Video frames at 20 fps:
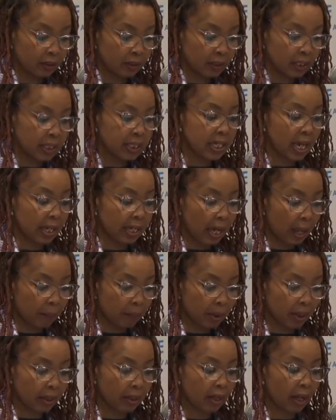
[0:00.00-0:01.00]
in
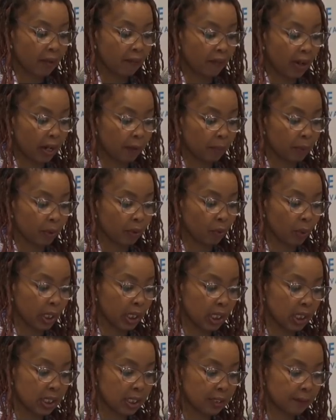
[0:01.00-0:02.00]
dynamic and vibrant
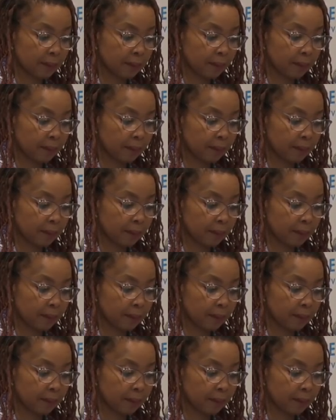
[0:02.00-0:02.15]
ways?